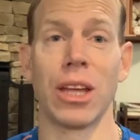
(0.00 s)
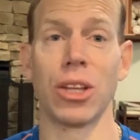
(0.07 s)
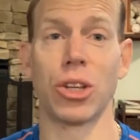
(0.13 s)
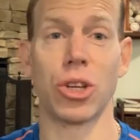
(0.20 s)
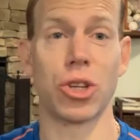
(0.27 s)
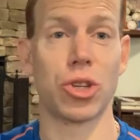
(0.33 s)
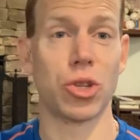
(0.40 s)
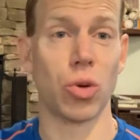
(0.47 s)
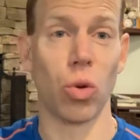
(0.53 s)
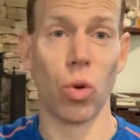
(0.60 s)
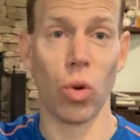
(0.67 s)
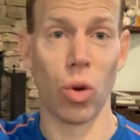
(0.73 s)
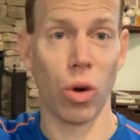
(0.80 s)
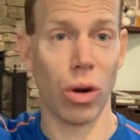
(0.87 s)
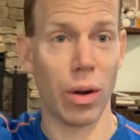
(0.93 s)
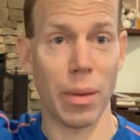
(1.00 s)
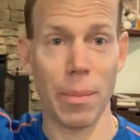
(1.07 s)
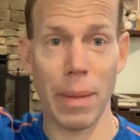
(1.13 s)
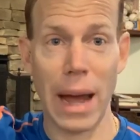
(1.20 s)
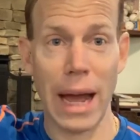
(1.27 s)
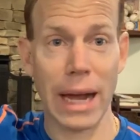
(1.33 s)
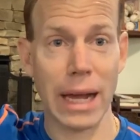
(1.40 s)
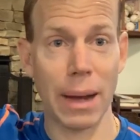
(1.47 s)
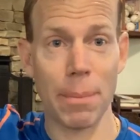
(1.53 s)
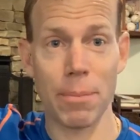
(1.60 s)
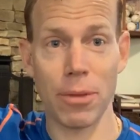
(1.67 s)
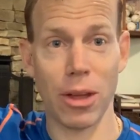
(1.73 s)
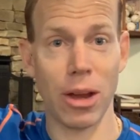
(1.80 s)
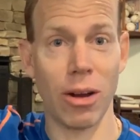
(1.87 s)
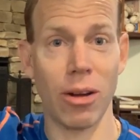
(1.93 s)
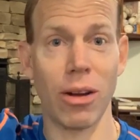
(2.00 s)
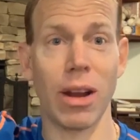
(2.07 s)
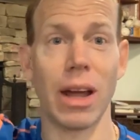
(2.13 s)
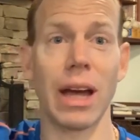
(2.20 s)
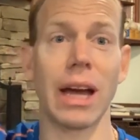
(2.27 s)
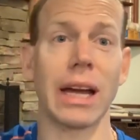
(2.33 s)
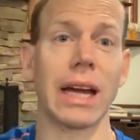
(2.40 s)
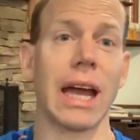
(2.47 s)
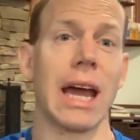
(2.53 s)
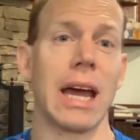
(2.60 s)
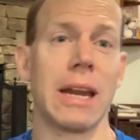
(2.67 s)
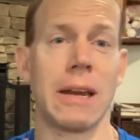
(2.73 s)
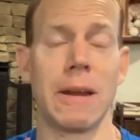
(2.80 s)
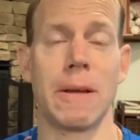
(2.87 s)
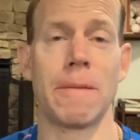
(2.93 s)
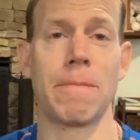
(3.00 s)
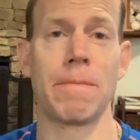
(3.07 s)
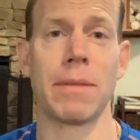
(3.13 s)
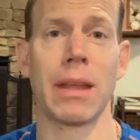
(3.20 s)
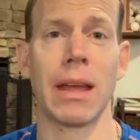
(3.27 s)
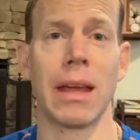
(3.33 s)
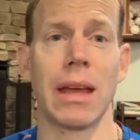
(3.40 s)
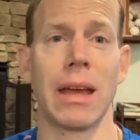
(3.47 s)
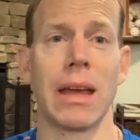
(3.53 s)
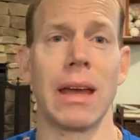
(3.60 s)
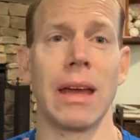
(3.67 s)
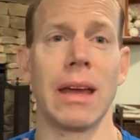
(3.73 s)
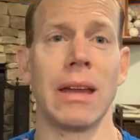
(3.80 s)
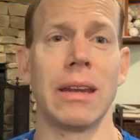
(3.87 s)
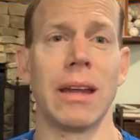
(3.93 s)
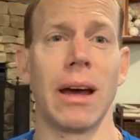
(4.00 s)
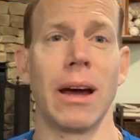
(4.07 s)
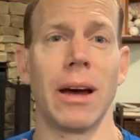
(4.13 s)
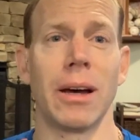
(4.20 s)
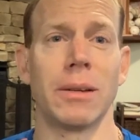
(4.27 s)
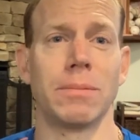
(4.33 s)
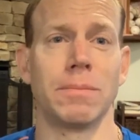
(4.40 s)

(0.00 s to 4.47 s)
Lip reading: To soar back up there again. And I